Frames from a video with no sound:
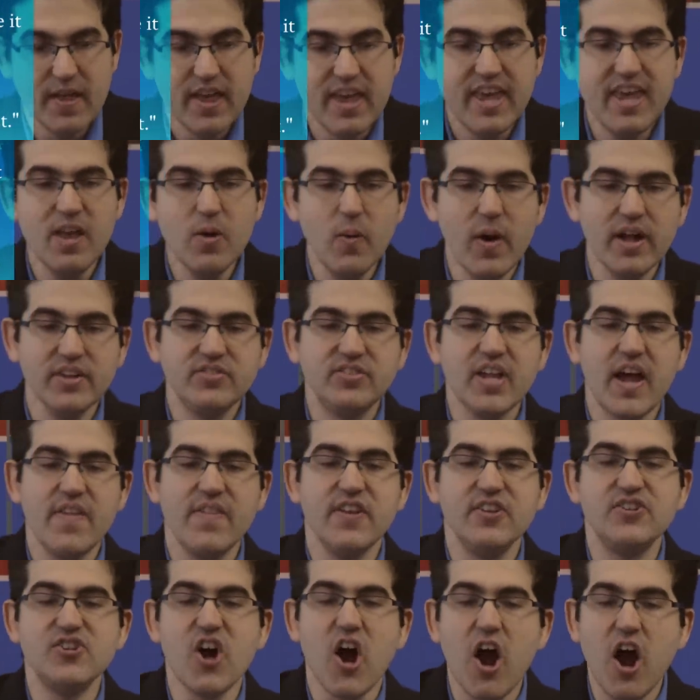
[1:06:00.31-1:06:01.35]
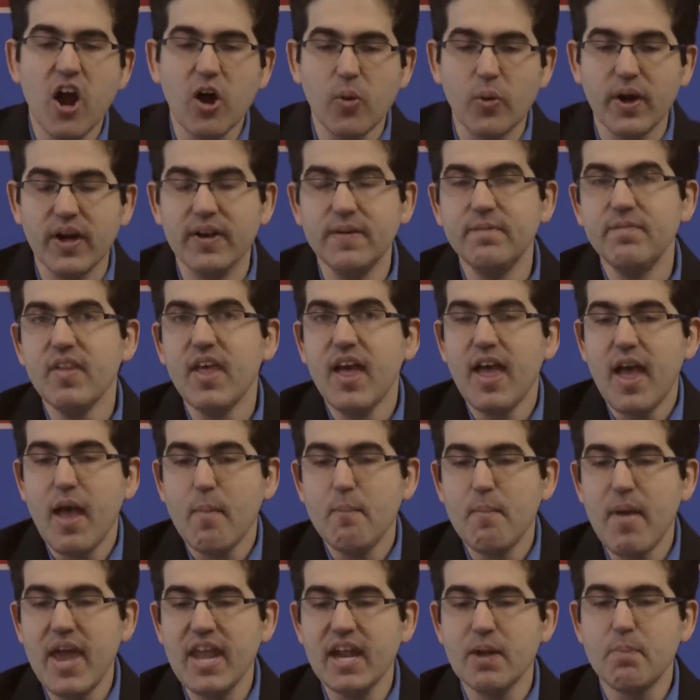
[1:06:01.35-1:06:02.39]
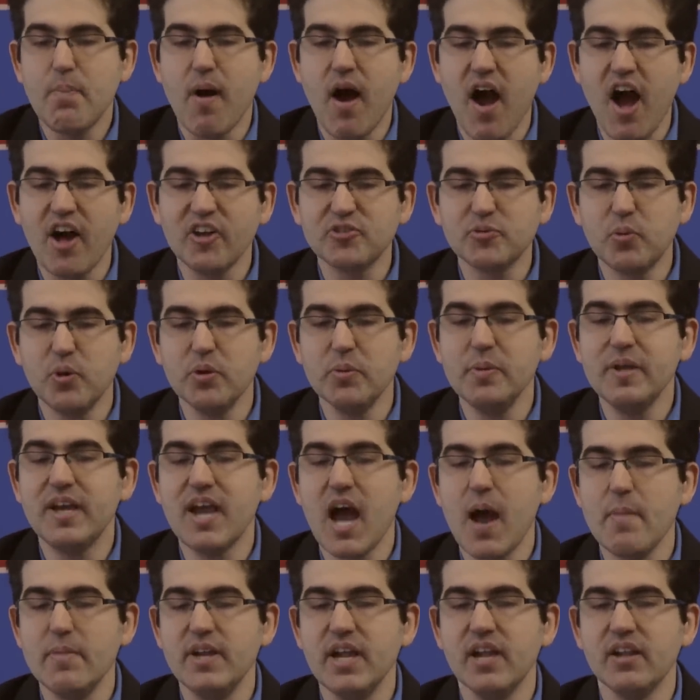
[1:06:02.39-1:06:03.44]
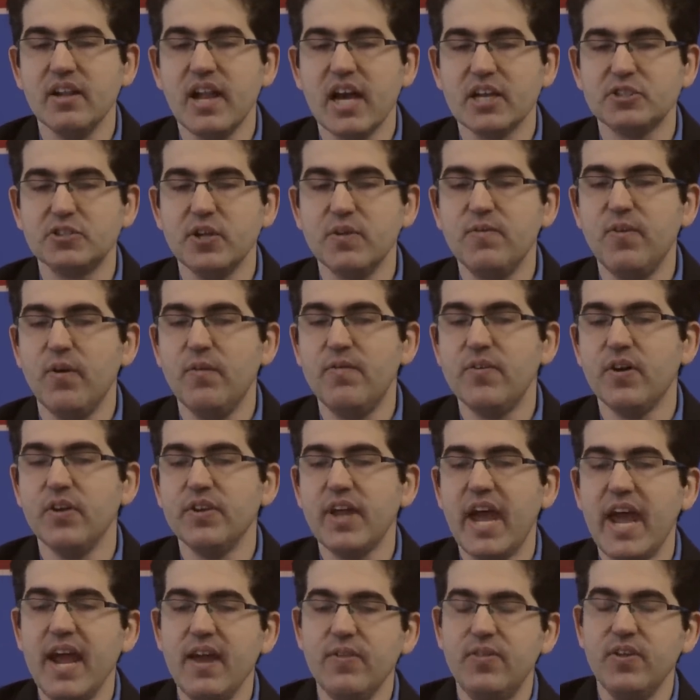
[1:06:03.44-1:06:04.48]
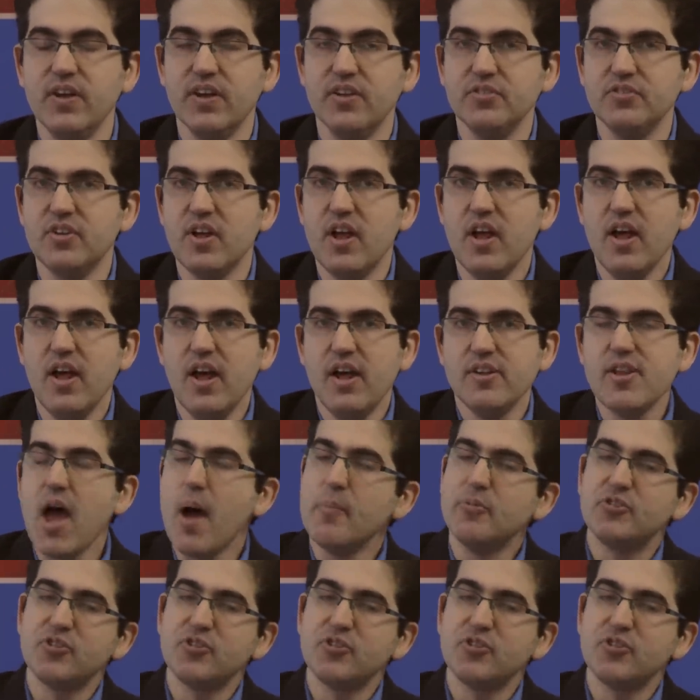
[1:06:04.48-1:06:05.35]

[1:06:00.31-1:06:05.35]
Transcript: He once said that Darwin made it possible to become an intellectually fulfilled atheist. Now, I'm